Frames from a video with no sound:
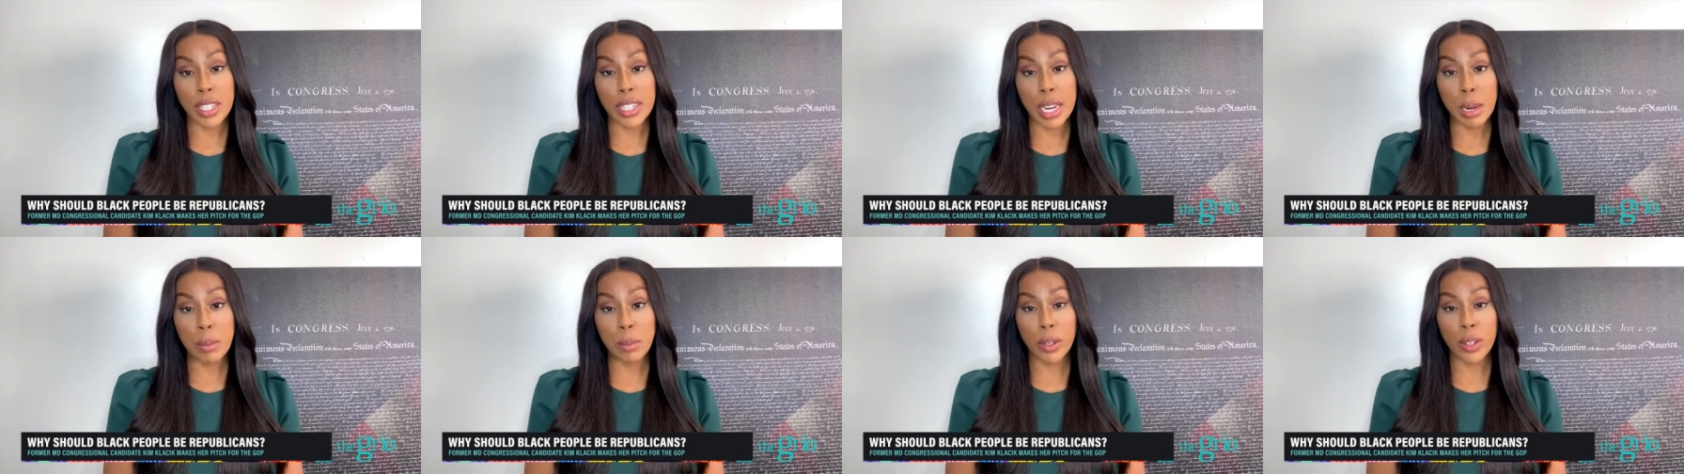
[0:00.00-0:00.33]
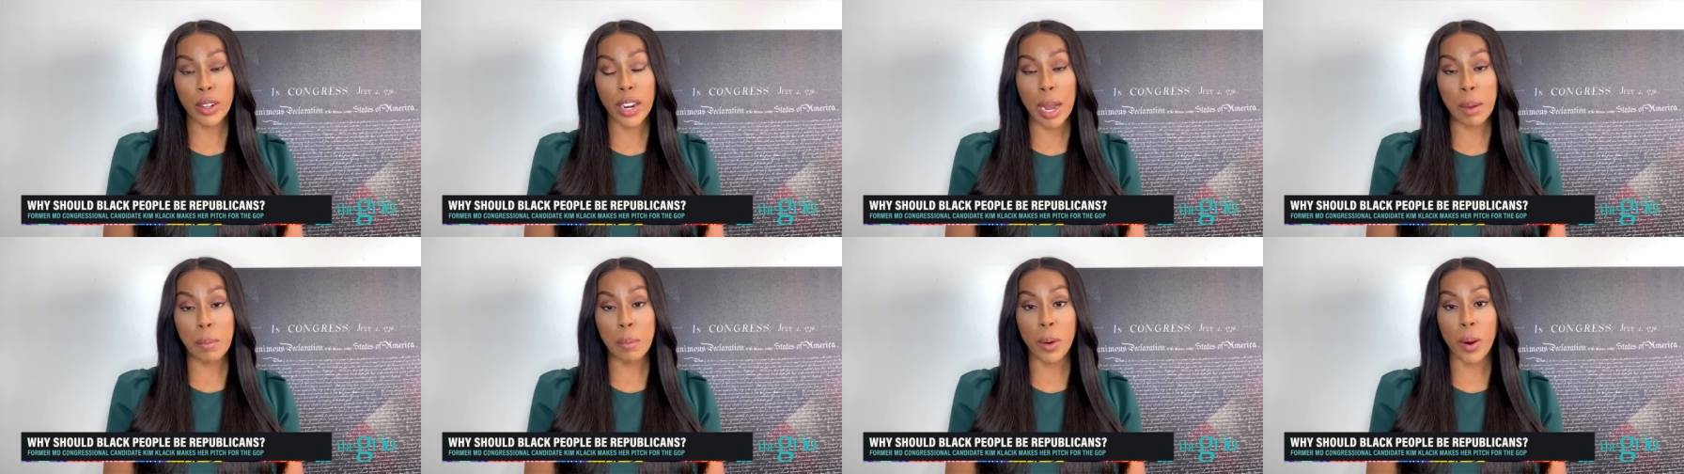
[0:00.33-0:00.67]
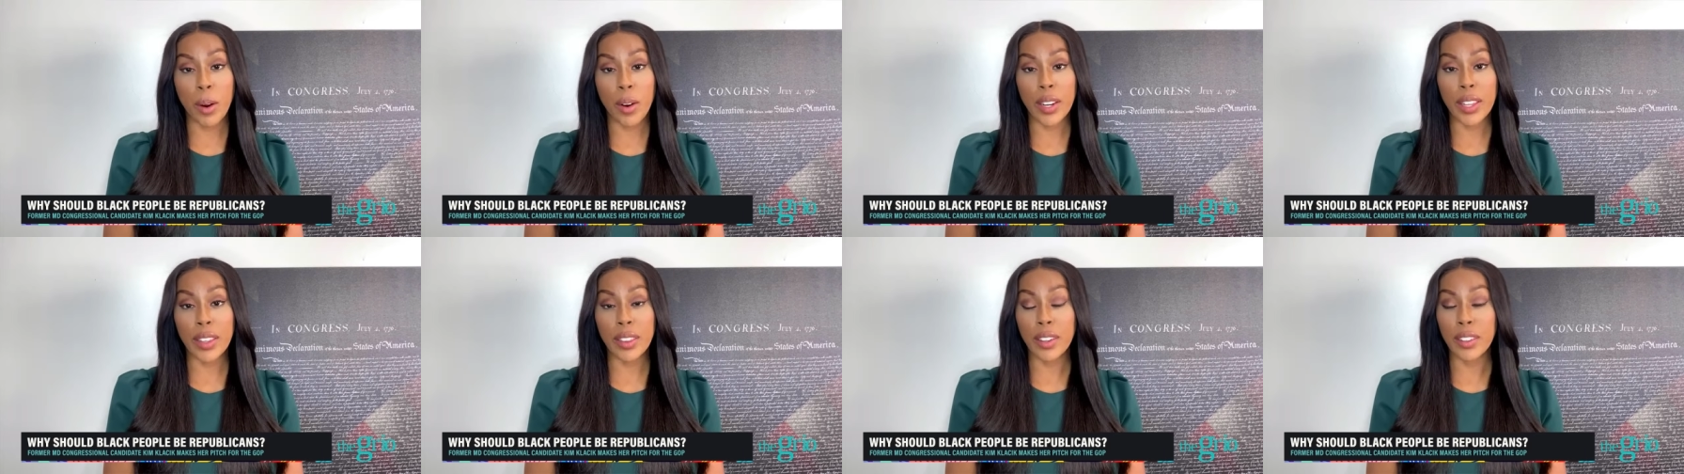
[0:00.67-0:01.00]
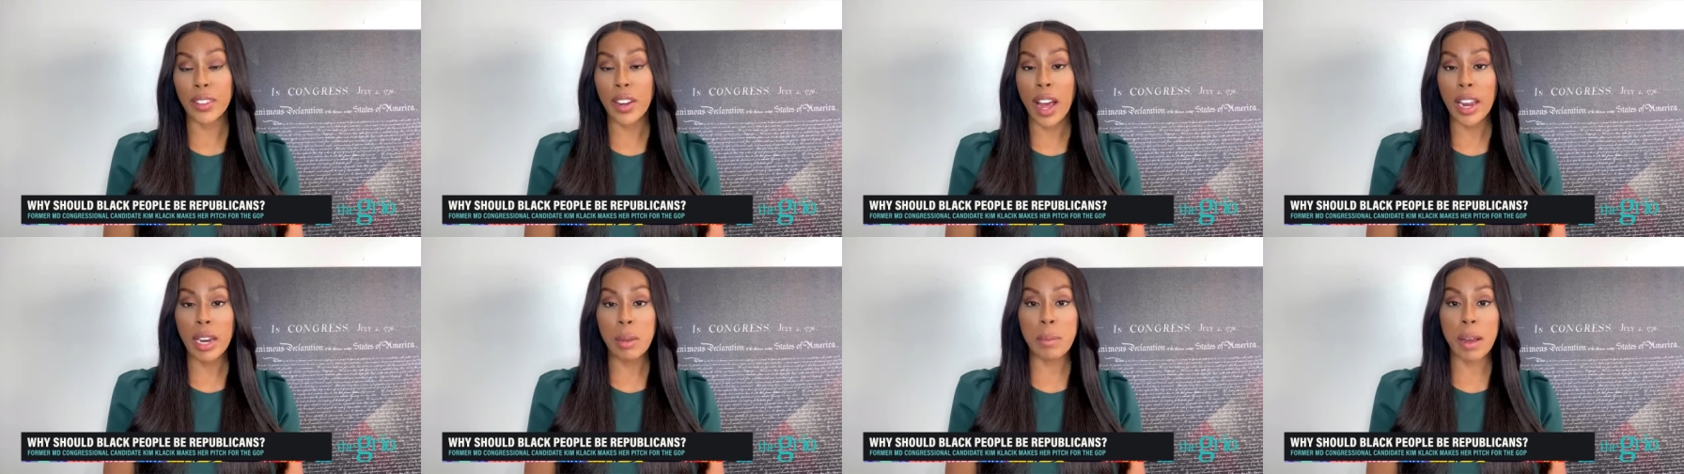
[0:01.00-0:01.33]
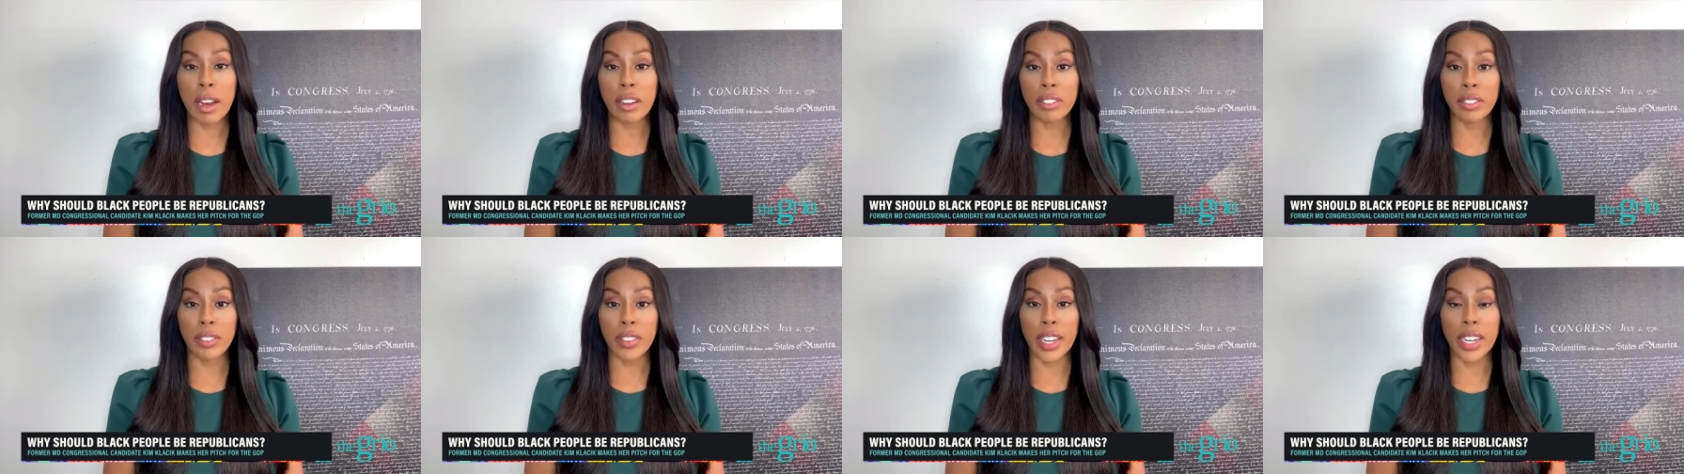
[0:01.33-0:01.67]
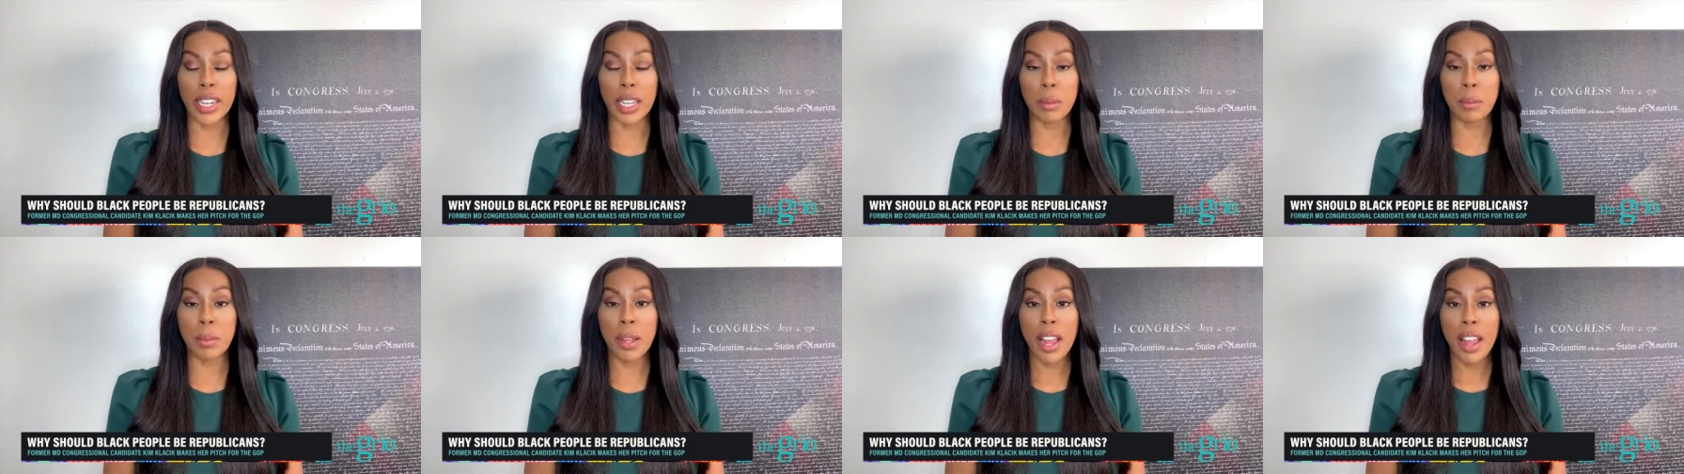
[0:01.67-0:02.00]
the Democrat Party party, they're not about
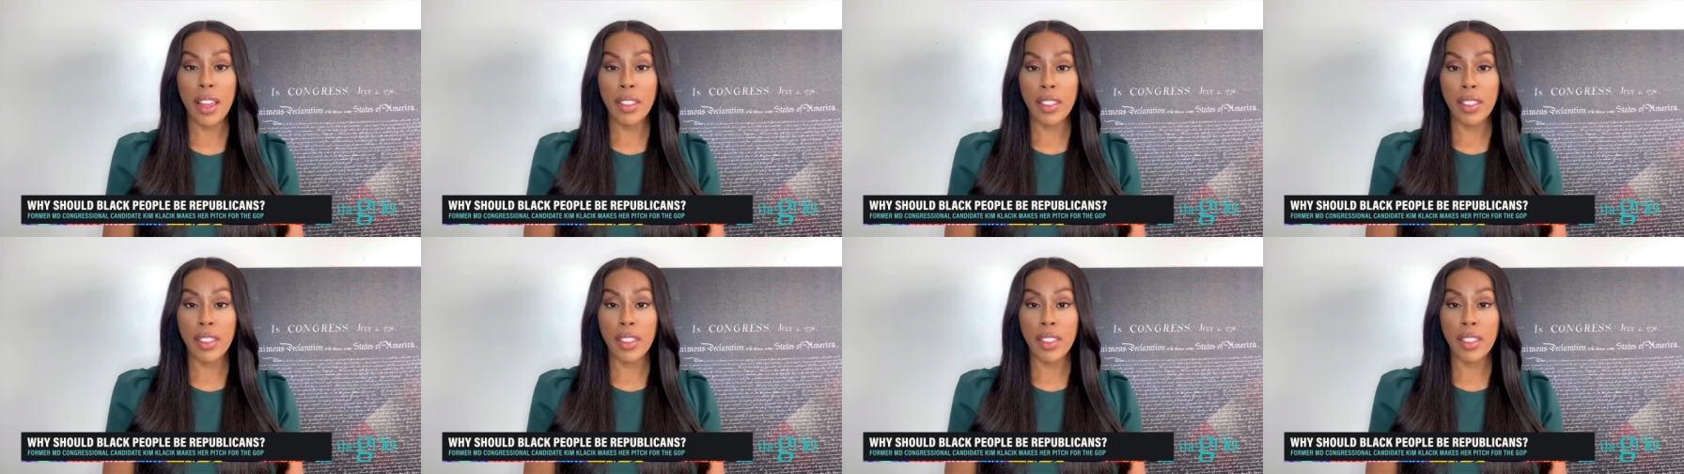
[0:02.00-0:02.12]
freedom.